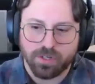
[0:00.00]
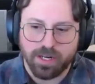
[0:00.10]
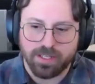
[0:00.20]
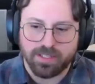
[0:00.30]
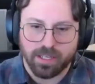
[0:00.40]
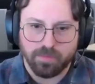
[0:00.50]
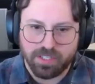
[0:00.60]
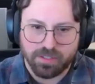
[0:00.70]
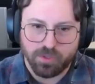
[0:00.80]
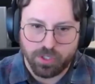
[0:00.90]
wasn't trying to sell
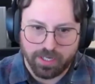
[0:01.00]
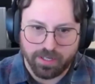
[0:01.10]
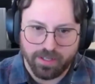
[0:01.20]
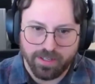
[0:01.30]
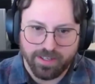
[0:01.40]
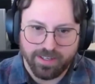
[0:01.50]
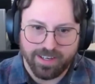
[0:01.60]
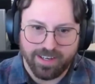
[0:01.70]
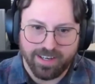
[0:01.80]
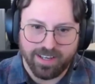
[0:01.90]
me some shit
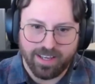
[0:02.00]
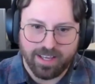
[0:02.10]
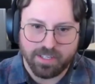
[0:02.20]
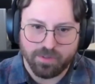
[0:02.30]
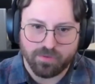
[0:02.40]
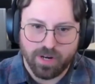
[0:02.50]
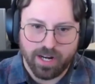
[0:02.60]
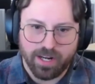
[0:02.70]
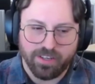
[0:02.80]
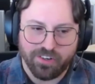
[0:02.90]
as he was
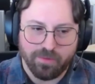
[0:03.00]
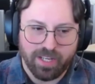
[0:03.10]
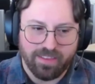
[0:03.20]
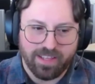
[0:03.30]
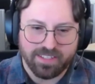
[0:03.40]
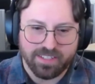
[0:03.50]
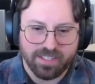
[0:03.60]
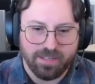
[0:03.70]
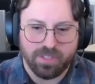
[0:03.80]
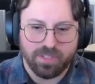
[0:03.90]
writing. You know what I mean? And that's
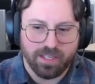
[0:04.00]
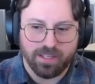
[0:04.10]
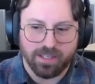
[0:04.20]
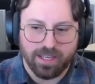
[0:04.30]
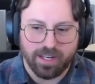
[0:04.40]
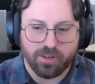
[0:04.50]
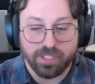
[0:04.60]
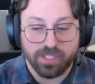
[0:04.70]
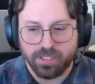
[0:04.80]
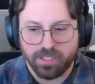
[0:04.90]
seemingly and
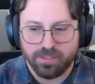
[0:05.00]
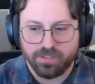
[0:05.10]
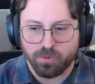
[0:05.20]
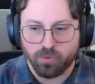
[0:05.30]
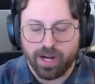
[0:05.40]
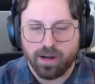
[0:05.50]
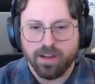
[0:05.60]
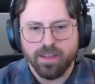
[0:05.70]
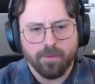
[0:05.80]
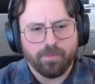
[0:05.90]
increasingly super rare.
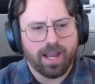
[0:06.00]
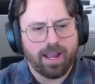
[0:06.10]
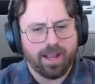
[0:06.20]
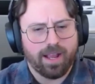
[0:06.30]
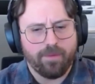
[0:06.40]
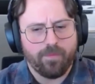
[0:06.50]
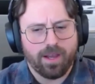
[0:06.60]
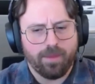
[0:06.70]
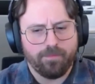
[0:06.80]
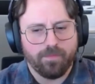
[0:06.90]
But
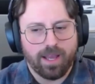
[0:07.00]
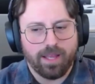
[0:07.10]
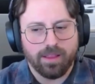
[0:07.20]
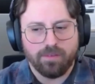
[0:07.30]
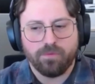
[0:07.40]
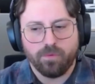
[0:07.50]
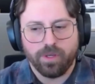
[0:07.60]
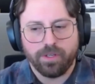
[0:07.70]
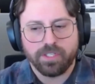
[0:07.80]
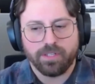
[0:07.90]
I love
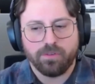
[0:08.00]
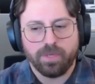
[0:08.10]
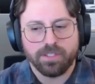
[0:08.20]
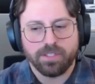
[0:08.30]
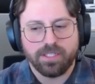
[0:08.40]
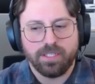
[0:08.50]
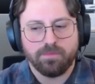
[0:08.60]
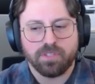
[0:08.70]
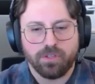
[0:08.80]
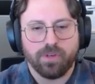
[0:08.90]
what you're saying too, because it
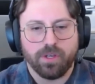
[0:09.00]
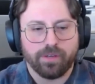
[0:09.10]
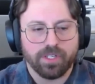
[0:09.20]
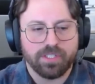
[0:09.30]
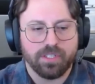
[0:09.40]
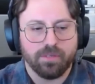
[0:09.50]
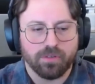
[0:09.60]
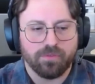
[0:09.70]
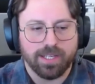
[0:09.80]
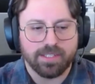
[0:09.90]
seems like you're following a very
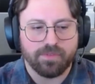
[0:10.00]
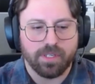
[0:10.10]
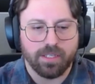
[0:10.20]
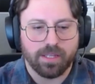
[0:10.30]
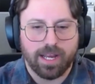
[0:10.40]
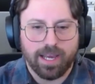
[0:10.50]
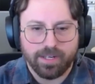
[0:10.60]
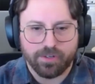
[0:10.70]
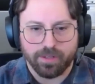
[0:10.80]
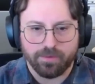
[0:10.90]
similar philosophy that
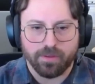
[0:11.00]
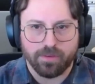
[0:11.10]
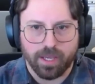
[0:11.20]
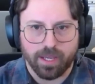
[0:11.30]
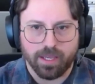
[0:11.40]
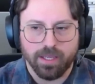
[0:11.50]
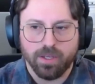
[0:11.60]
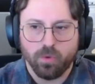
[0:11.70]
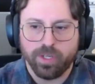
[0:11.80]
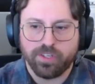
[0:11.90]
I try to take,
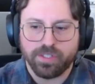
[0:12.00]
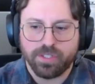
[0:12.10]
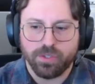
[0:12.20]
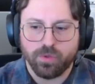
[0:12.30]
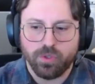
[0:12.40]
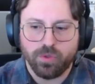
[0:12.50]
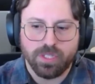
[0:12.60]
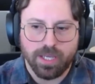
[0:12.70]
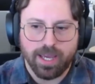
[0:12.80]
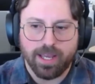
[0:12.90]
which is to
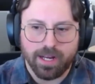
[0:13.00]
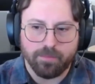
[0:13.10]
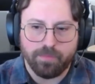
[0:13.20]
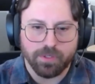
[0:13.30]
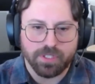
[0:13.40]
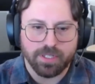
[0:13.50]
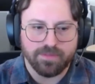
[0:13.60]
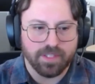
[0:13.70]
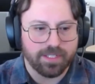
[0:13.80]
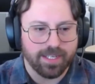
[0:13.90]
use the AI to build
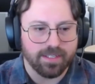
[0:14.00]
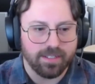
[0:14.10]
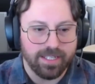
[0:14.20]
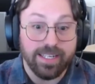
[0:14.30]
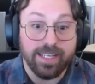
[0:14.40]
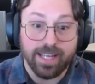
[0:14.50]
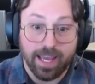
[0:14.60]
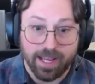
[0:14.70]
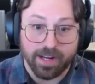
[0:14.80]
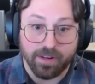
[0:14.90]
stuff that doesn't need
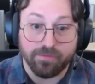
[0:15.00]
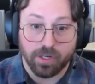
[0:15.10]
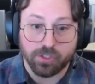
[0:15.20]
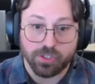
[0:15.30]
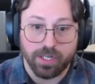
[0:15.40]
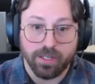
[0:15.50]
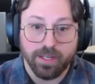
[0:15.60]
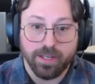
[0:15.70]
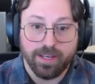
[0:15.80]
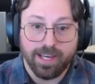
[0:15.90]
AI to function.
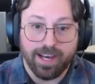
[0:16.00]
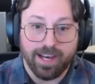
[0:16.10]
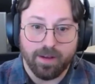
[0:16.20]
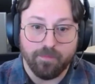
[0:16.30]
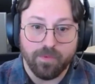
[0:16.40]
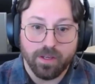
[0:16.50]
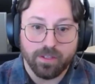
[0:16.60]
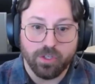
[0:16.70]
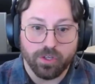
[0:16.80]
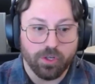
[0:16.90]

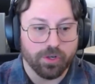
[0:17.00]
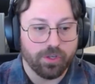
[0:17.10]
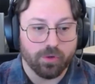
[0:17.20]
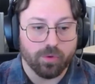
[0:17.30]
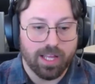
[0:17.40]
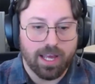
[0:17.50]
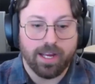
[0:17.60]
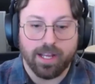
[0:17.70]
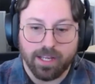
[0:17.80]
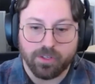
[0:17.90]
You're
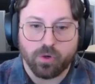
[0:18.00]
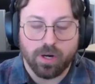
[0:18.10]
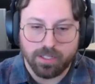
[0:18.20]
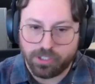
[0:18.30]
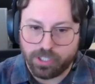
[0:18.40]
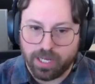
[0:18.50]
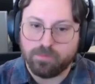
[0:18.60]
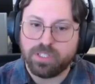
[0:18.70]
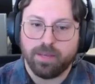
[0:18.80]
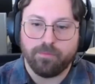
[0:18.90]
relying on cron
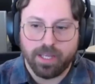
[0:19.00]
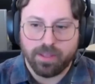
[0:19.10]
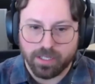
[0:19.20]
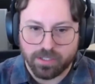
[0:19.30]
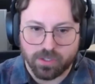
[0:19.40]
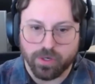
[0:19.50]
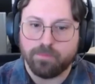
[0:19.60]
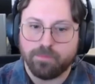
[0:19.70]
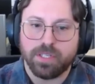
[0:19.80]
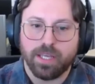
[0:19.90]
jobs and Python
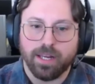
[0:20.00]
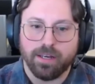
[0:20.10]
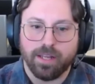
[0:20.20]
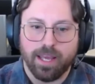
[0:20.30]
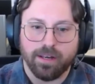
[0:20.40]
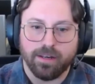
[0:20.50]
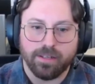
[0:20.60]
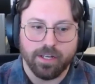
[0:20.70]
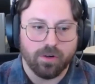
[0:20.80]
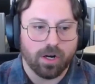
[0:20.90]
scripts and
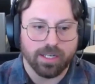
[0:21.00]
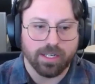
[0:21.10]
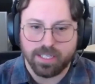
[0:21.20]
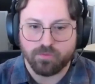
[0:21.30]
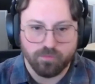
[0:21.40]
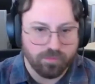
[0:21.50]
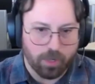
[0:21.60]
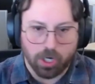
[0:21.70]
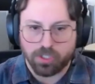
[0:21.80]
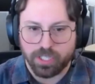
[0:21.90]
RSS
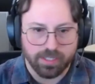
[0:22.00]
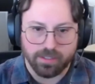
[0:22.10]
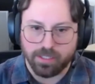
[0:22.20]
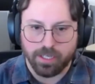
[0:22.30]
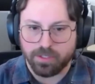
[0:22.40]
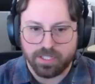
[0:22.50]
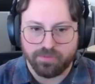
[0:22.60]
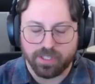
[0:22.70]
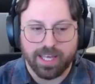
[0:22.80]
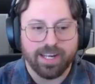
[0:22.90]
parsing, and
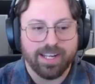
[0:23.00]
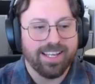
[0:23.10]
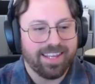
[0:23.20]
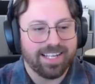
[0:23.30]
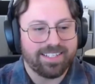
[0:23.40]
stuff like that